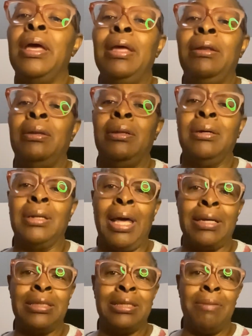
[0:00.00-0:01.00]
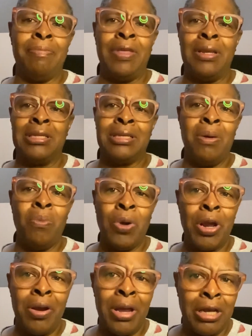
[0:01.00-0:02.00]
It looked like something
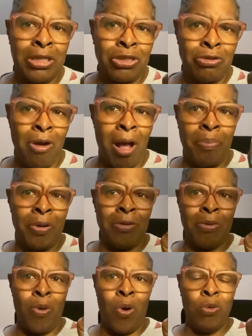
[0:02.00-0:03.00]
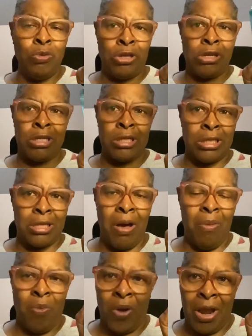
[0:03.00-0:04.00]
somewhere in a tropical ocean,
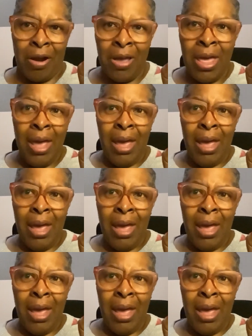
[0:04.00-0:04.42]
somewhere